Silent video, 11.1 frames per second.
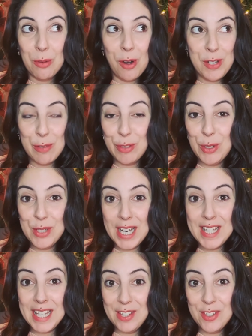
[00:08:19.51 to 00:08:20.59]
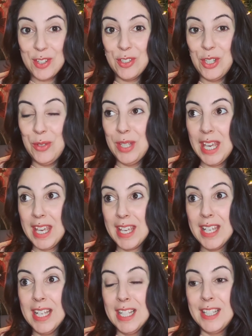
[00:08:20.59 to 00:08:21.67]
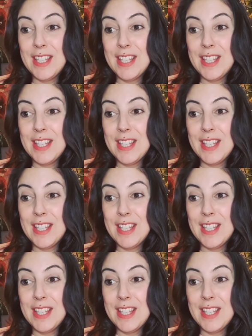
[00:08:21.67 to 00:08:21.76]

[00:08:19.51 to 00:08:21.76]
We're only a few days into the new year.